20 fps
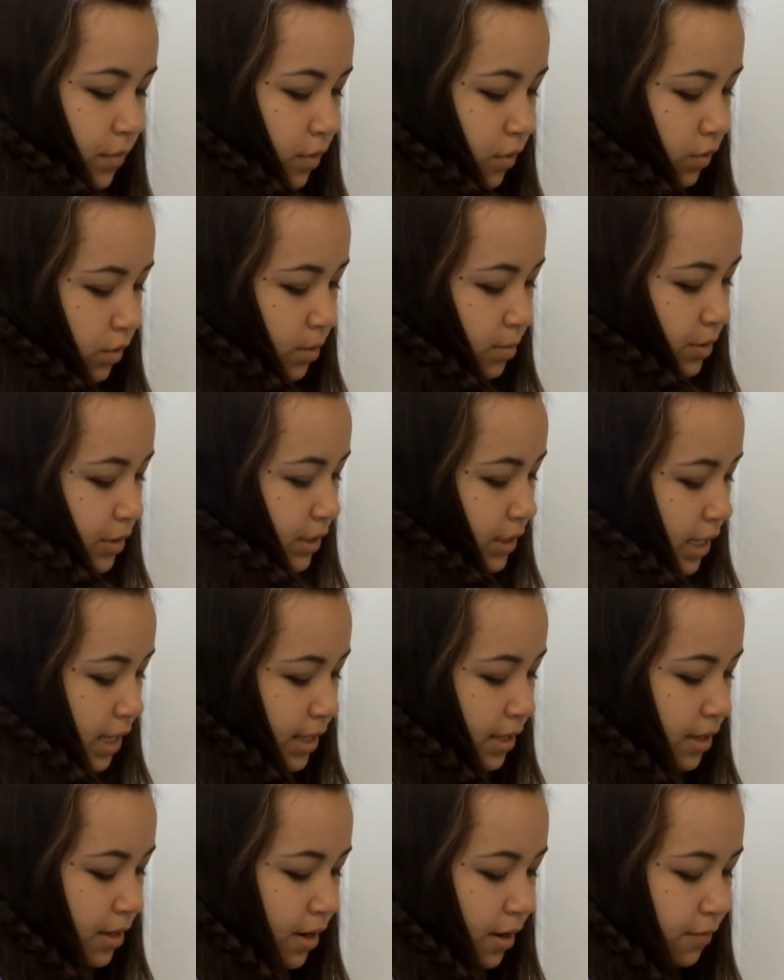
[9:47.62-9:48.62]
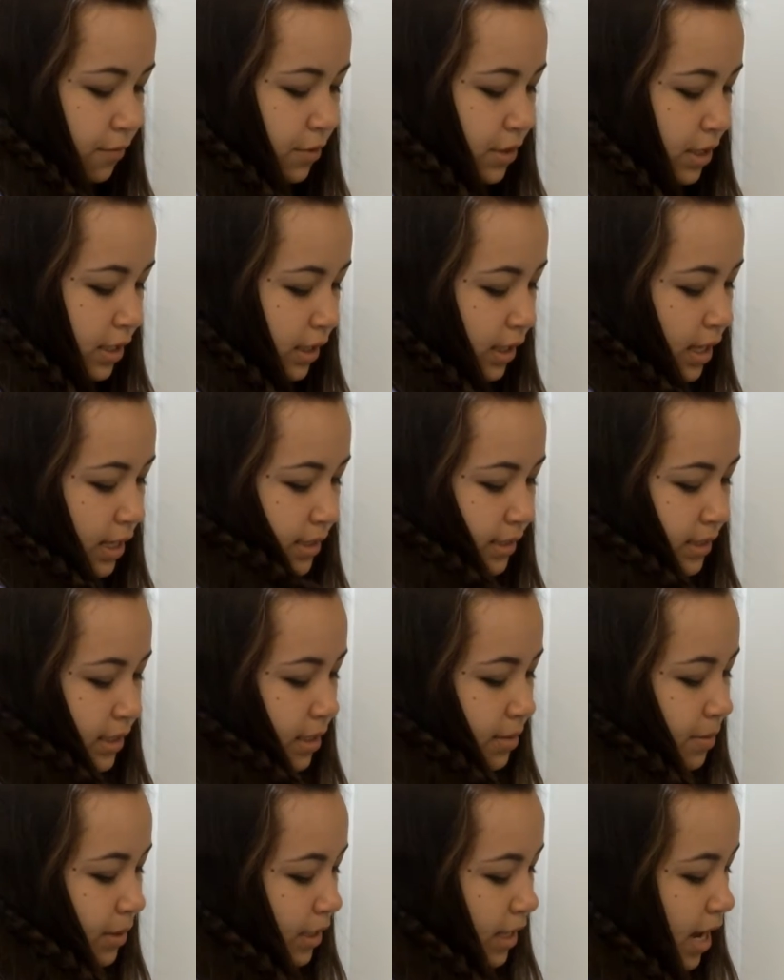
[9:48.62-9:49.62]
So I'm just tying that off with an
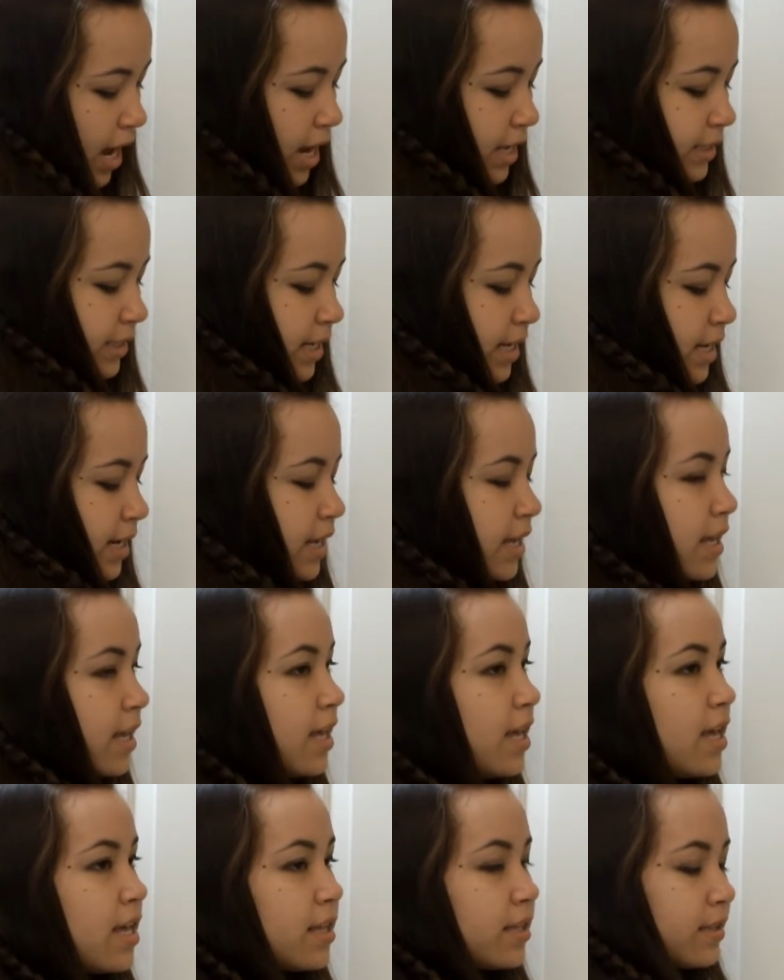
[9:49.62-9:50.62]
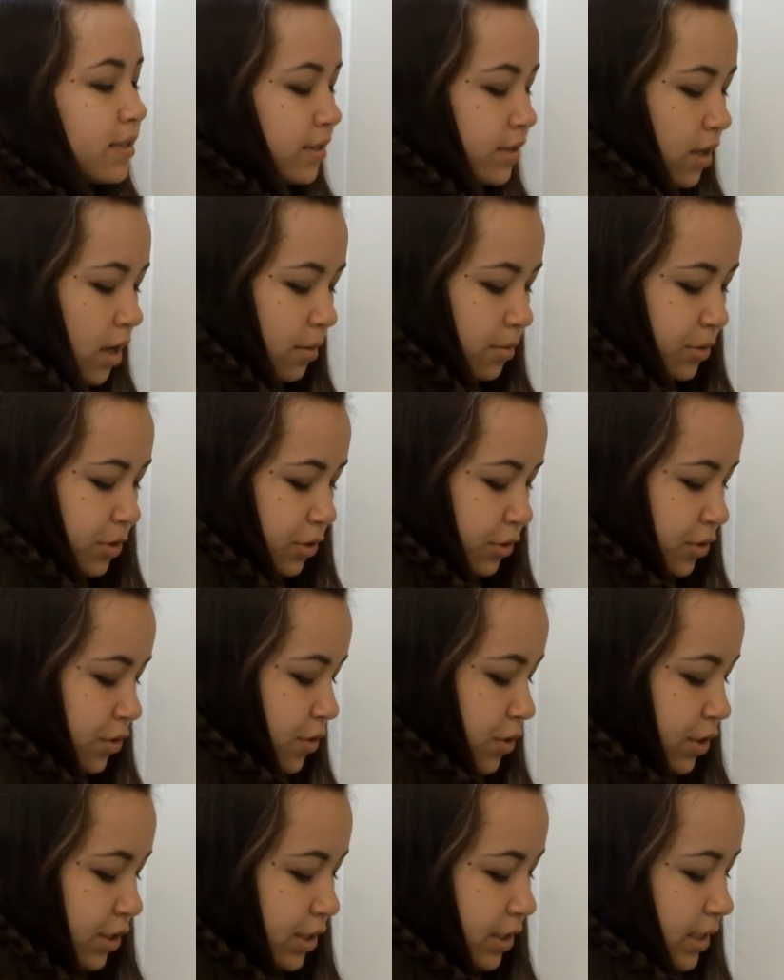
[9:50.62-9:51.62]
elastic, but like I said, this is optional. You
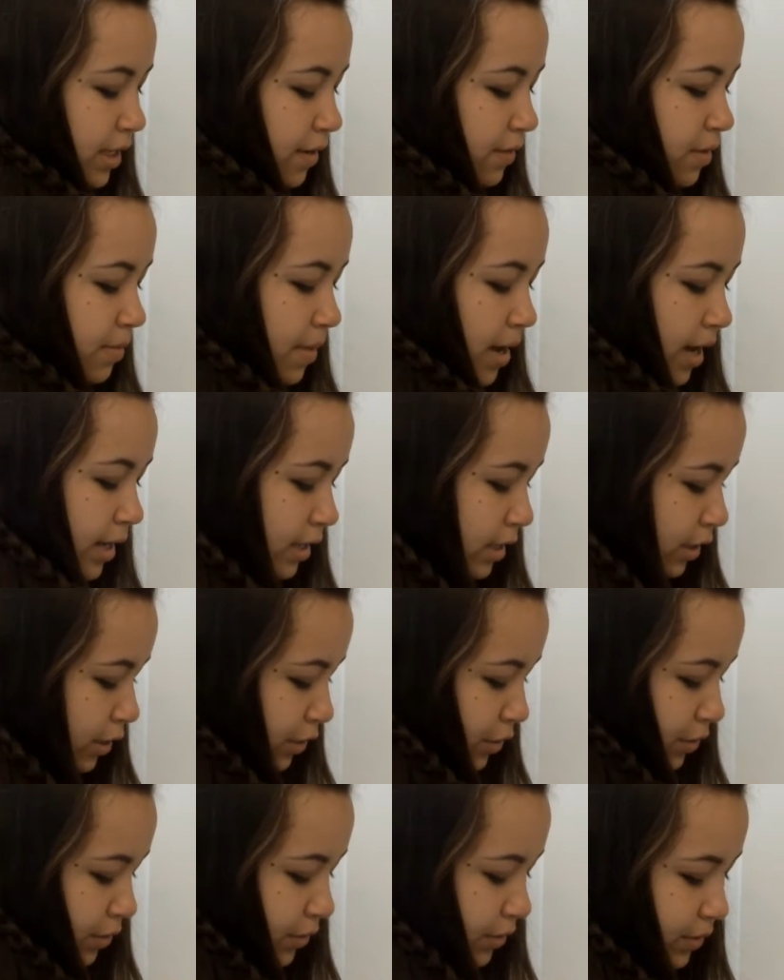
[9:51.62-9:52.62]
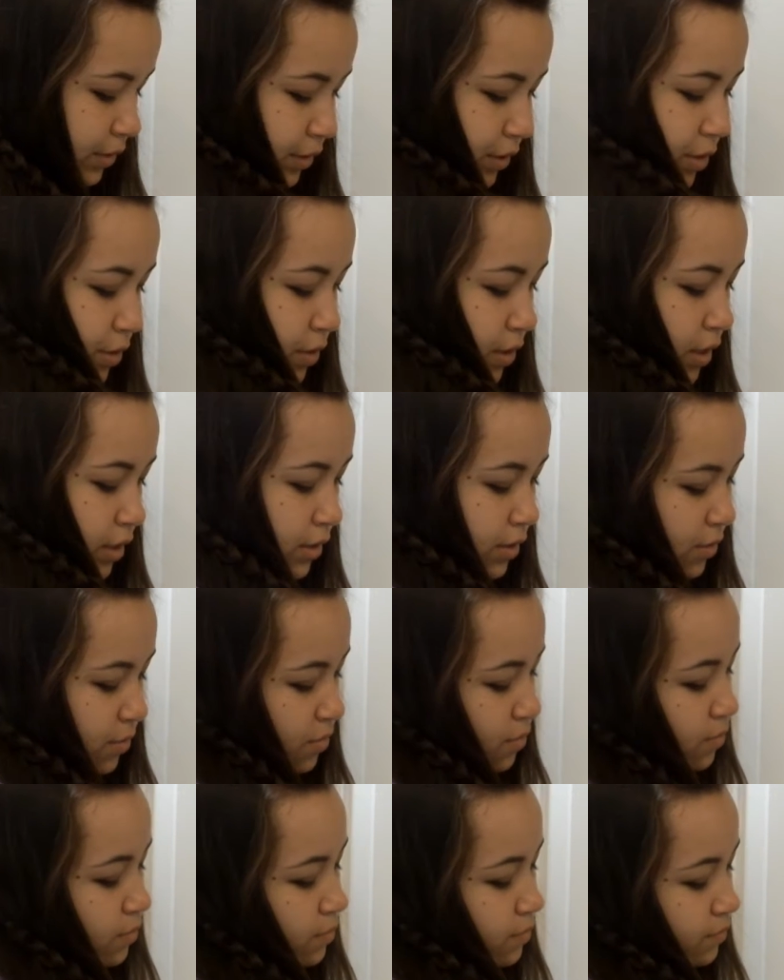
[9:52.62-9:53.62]
could just have them hanging loose. You could do
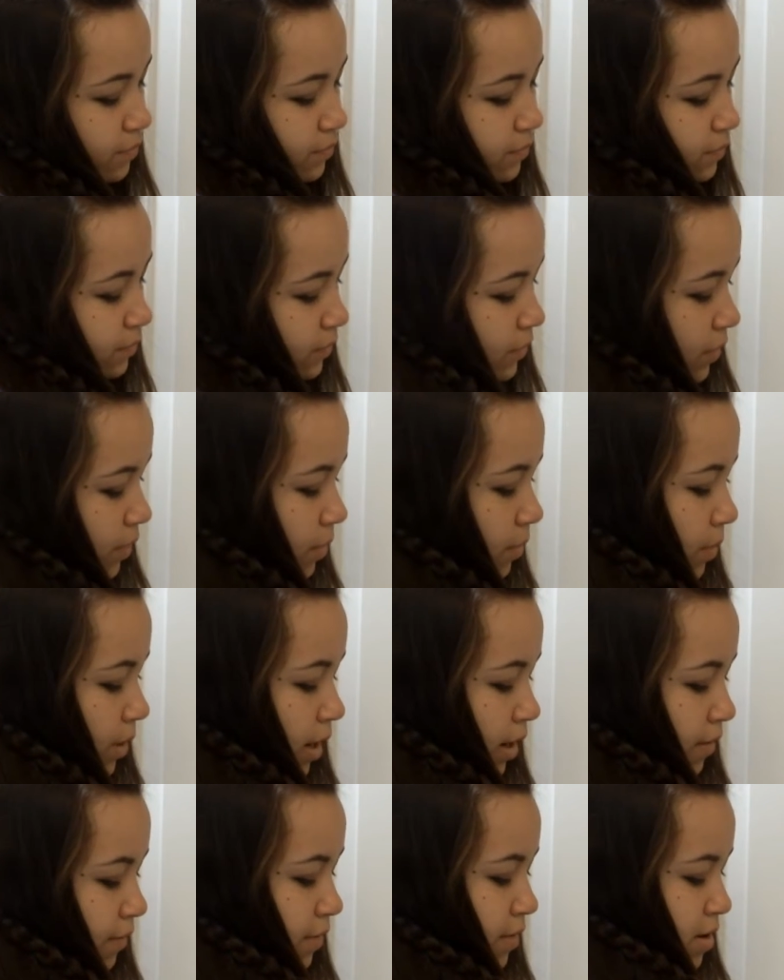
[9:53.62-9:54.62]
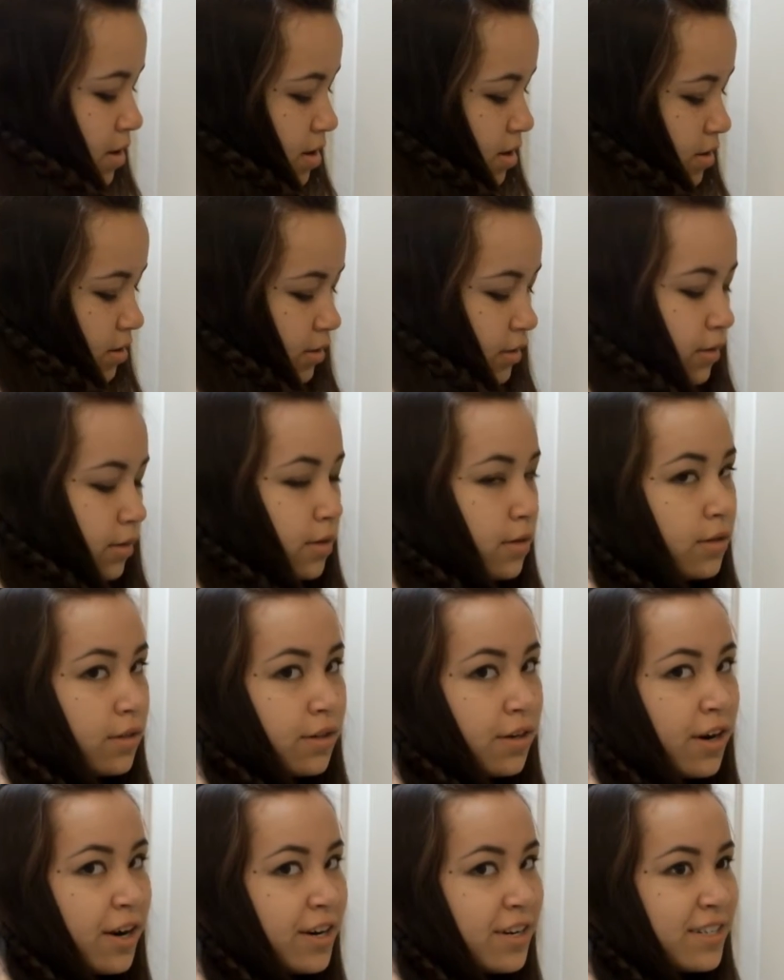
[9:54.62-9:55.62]
whatever your
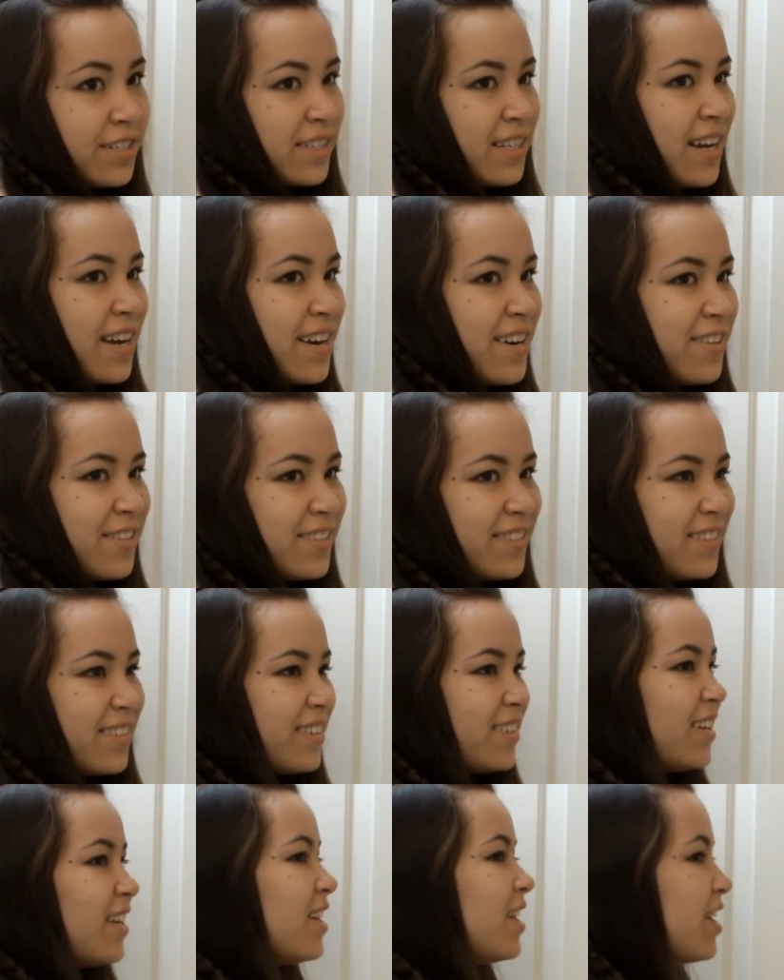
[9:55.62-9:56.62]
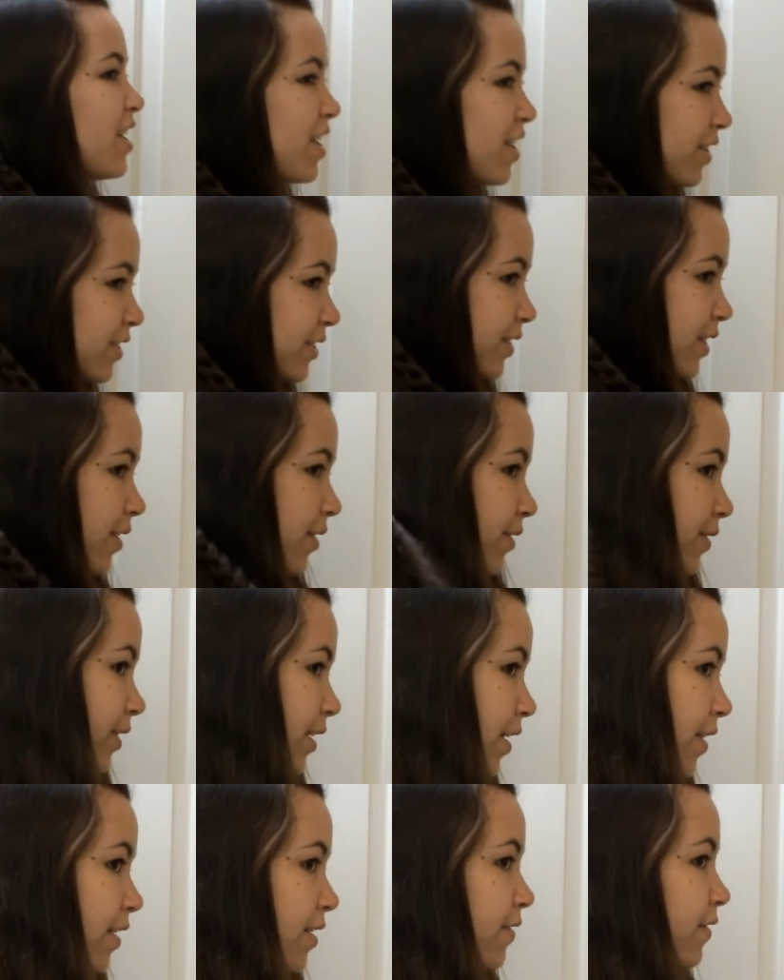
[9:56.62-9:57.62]
little heart desires. So
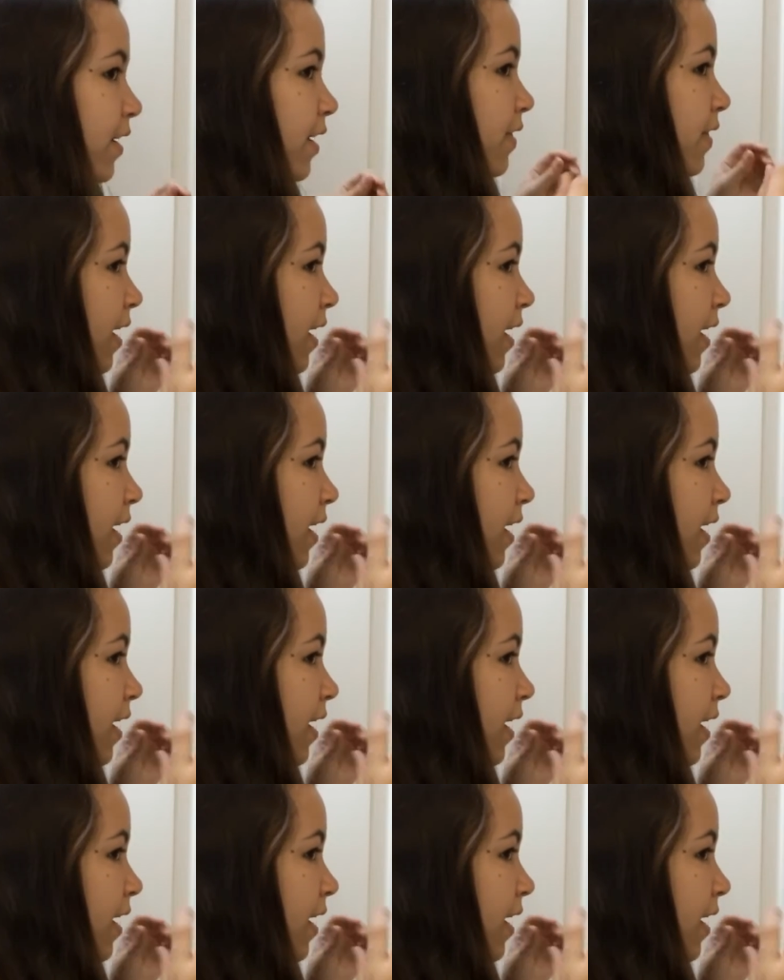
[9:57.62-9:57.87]
now that I've got